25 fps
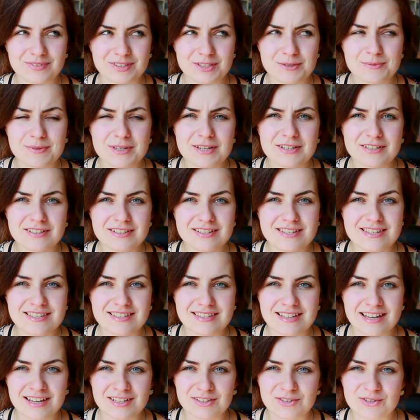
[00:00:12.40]
to be
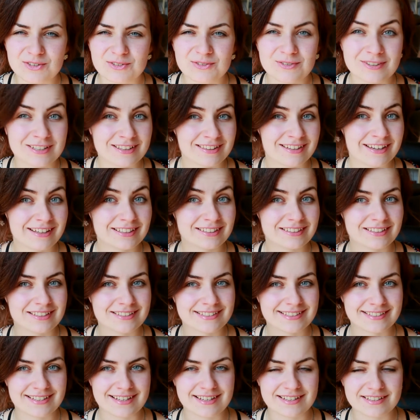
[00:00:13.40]
honest, I don't feel like they
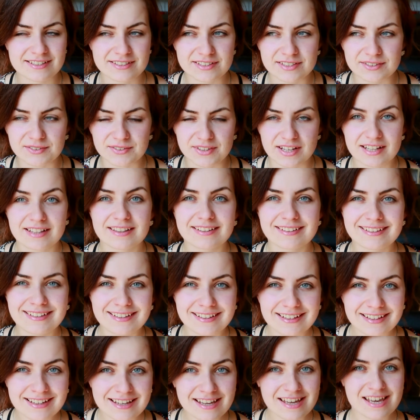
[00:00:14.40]
state the
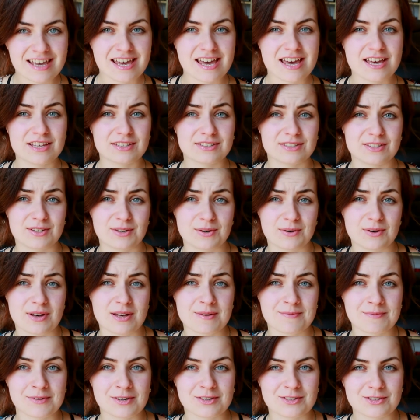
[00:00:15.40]
reality. So
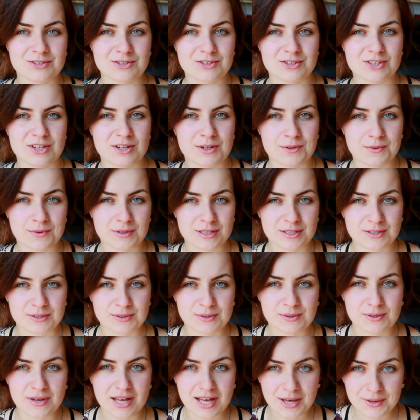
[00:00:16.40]
I'm gonna share with
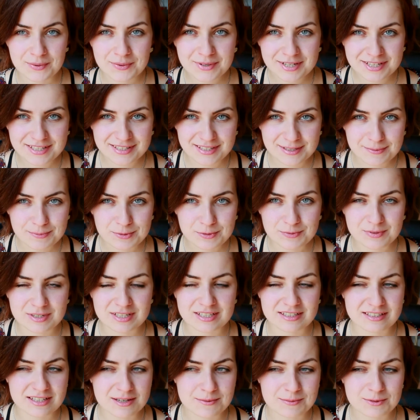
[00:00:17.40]
you our tips when
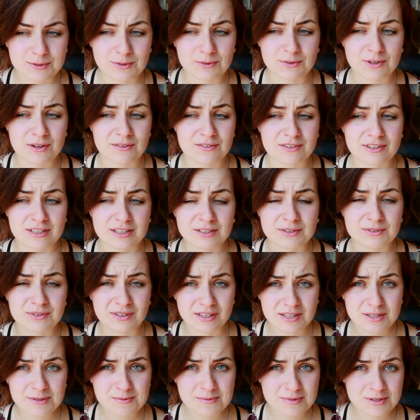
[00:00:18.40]
it comes to traveling.
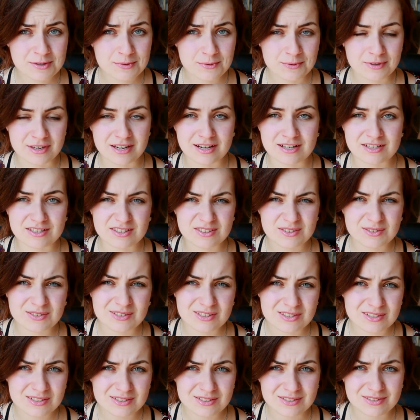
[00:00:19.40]
Trust me, we are
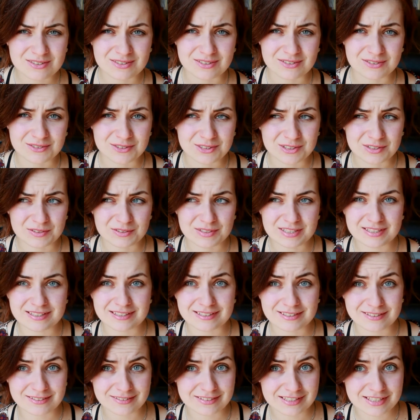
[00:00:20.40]
students or
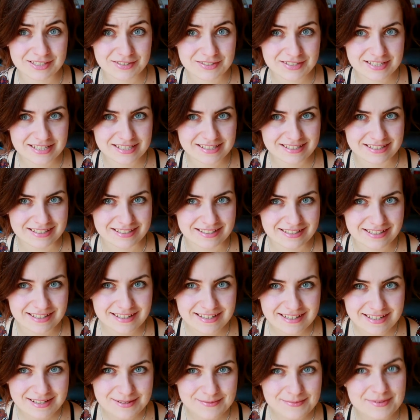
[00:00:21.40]
recent graduates as
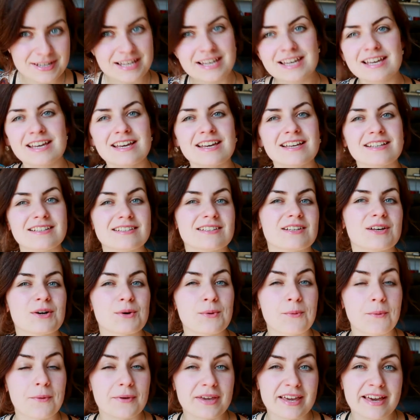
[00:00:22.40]
I am, so
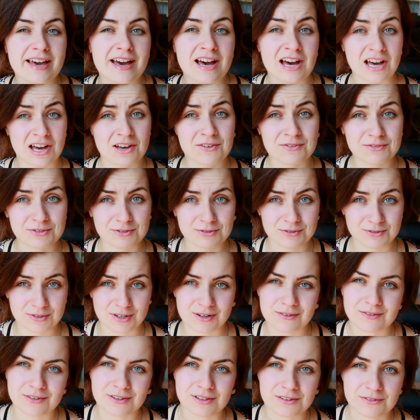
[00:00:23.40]
we have to
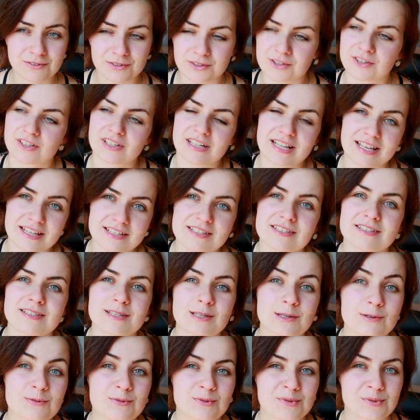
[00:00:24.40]
travel for less
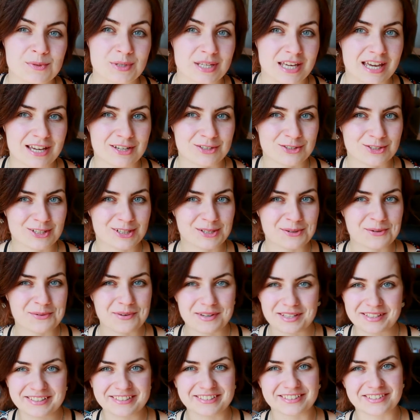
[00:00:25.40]
if we actually
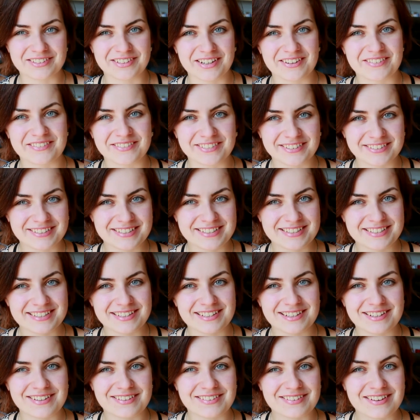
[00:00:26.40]
want to travel.
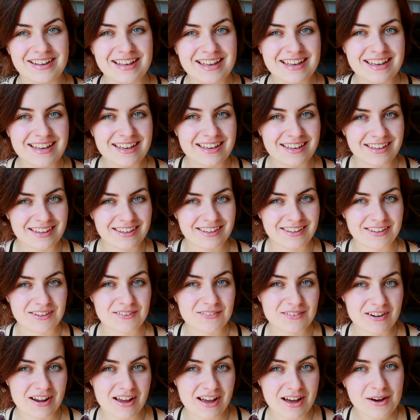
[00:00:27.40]
So
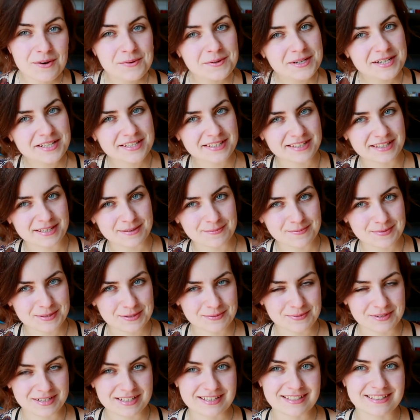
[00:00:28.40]
here are our
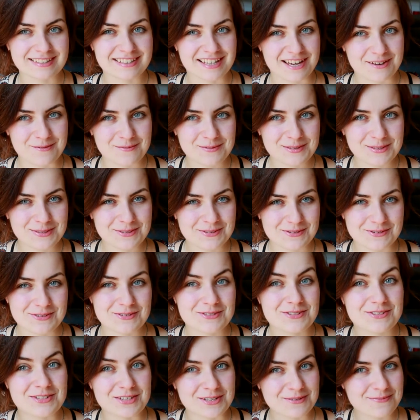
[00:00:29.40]
tips when it comes
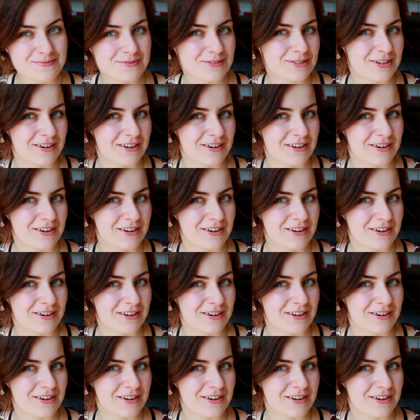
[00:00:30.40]
to cheap